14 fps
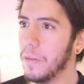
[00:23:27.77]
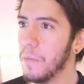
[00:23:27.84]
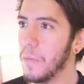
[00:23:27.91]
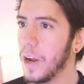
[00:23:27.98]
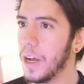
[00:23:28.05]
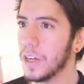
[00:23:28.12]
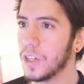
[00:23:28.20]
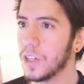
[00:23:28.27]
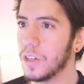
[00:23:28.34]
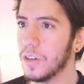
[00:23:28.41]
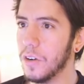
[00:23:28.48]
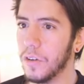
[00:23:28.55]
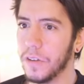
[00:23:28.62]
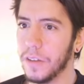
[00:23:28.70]
brush
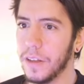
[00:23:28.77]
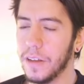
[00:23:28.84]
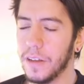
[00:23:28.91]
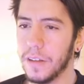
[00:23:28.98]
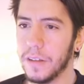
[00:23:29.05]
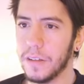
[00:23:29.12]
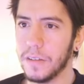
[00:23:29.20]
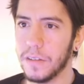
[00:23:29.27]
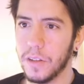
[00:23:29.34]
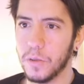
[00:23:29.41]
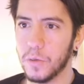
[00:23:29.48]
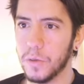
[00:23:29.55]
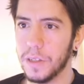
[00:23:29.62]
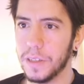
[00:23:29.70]
or the
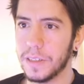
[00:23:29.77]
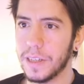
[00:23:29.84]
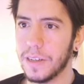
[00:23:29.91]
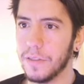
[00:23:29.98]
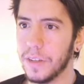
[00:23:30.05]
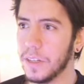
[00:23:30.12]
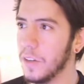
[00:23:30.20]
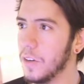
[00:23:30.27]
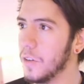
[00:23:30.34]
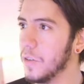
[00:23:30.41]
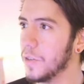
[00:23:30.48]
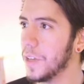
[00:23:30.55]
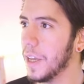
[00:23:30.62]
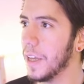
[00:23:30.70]
tool itself that you're
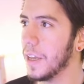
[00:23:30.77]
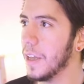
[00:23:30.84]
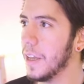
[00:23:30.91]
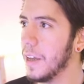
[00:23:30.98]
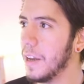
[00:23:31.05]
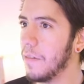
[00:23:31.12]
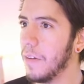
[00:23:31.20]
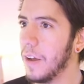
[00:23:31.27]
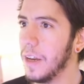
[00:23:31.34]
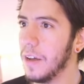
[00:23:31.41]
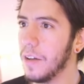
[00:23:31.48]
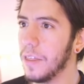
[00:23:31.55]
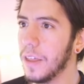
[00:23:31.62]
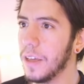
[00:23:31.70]
using. I
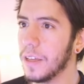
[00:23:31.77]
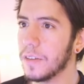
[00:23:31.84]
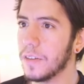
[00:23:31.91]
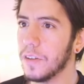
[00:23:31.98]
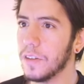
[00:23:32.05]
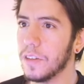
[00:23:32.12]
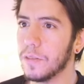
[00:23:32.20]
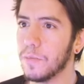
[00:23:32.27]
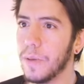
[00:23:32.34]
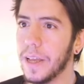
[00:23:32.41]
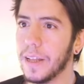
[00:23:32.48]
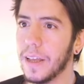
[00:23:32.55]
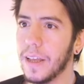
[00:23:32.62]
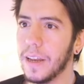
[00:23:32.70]
now think it's not
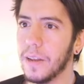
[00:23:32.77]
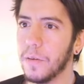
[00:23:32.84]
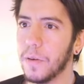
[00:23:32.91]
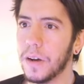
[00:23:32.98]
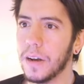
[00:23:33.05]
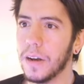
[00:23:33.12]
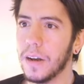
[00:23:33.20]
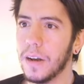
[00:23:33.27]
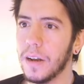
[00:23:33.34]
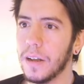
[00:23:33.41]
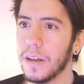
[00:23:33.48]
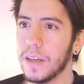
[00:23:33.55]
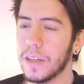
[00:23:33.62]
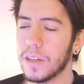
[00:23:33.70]
displayed anywhere.
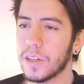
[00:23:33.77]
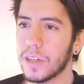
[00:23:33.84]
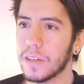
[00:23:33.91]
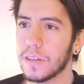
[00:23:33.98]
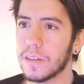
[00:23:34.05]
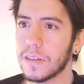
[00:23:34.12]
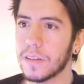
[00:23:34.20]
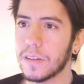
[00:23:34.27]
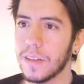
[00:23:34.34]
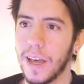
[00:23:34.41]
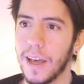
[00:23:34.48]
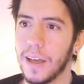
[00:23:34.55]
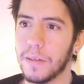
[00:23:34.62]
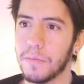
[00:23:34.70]
It's just,
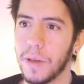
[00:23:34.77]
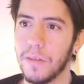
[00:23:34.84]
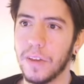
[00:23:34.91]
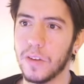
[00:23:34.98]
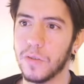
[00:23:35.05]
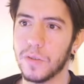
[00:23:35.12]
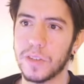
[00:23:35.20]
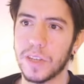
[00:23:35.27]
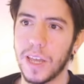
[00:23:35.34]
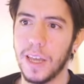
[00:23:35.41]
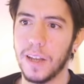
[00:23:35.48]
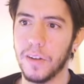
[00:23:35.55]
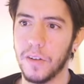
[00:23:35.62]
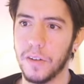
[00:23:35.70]
yeah, maybe you could
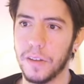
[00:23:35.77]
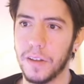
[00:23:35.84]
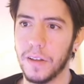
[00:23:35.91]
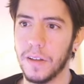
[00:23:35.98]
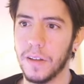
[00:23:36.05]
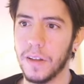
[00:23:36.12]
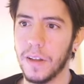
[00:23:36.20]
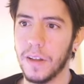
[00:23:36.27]
say it on the